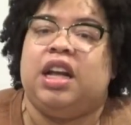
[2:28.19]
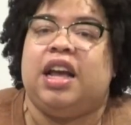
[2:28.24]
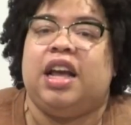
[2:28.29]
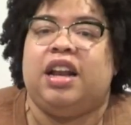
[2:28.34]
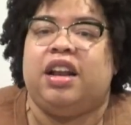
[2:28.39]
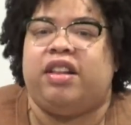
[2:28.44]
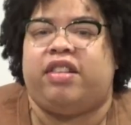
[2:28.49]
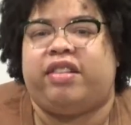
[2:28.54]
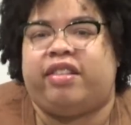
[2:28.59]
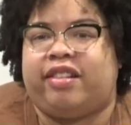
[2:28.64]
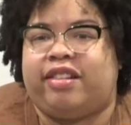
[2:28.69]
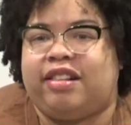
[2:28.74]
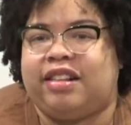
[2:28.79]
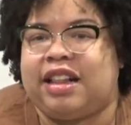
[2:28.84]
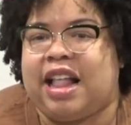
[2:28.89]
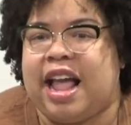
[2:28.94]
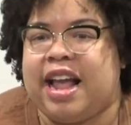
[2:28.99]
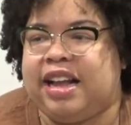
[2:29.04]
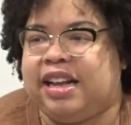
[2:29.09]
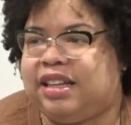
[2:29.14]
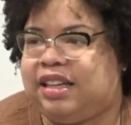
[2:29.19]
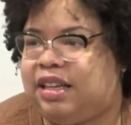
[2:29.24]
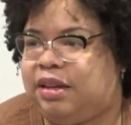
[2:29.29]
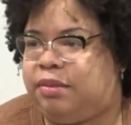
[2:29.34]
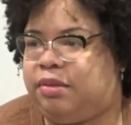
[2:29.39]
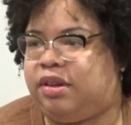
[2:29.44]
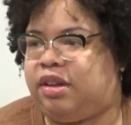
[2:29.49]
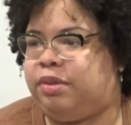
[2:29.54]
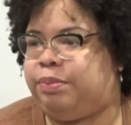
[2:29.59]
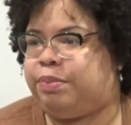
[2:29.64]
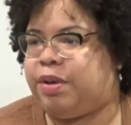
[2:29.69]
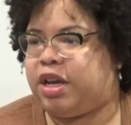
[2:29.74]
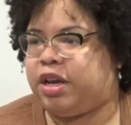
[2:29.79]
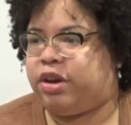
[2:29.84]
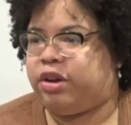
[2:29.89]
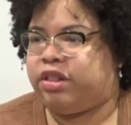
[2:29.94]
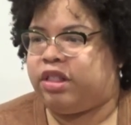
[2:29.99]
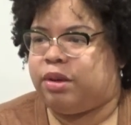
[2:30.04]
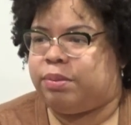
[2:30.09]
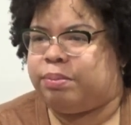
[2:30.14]
and it's slightly
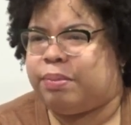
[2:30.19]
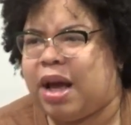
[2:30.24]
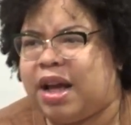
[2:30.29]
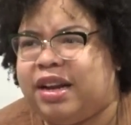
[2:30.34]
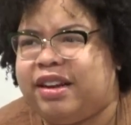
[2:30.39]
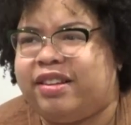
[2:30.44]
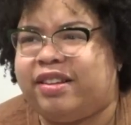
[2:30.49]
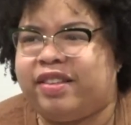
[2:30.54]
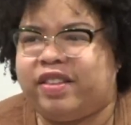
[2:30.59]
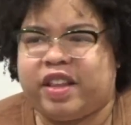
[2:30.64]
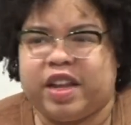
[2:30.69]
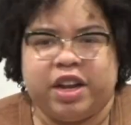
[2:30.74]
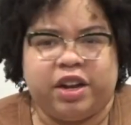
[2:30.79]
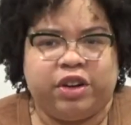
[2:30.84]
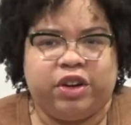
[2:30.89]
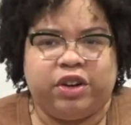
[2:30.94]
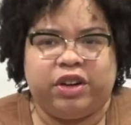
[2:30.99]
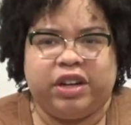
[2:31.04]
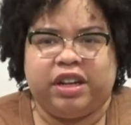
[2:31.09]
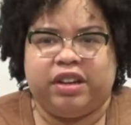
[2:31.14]
bigger than my standard.